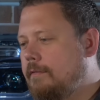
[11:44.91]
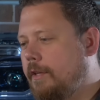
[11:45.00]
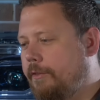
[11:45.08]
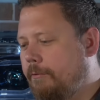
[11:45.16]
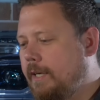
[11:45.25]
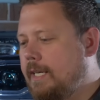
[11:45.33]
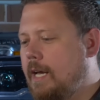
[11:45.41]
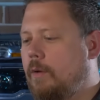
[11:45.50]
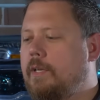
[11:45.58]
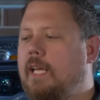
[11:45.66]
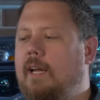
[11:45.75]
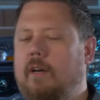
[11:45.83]
The three
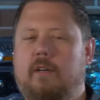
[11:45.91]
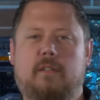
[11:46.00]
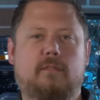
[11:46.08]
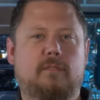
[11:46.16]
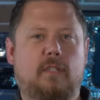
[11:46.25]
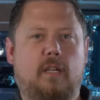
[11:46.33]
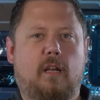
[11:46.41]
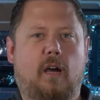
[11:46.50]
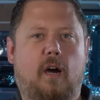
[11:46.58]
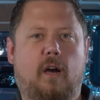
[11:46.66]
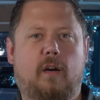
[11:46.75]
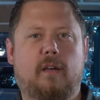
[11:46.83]
down here
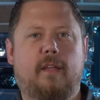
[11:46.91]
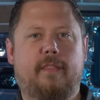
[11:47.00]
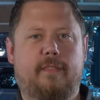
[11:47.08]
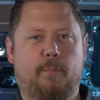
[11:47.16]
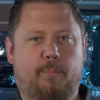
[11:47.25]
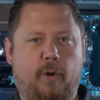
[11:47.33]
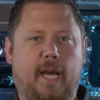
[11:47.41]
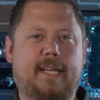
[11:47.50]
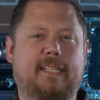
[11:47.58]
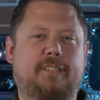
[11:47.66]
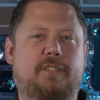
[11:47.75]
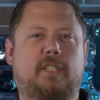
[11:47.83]
are the
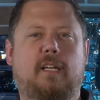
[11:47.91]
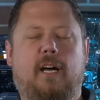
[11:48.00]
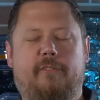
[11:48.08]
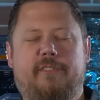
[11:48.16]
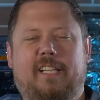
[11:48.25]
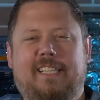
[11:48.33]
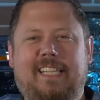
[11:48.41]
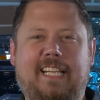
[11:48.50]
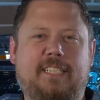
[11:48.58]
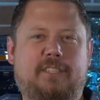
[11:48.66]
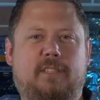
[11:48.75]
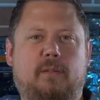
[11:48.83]
brightest of the
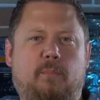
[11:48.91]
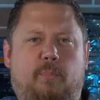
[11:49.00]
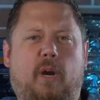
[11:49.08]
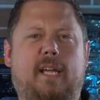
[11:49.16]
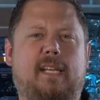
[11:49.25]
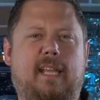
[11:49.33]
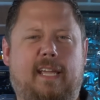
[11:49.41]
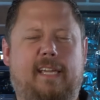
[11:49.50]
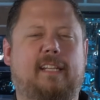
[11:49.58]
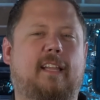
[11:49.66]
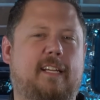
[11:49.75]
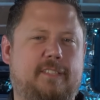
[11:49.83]
least bright
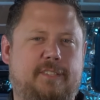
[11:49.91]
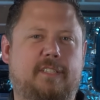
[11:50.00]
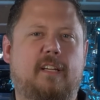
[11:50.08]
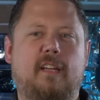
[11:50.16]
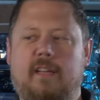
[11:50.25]
headlights.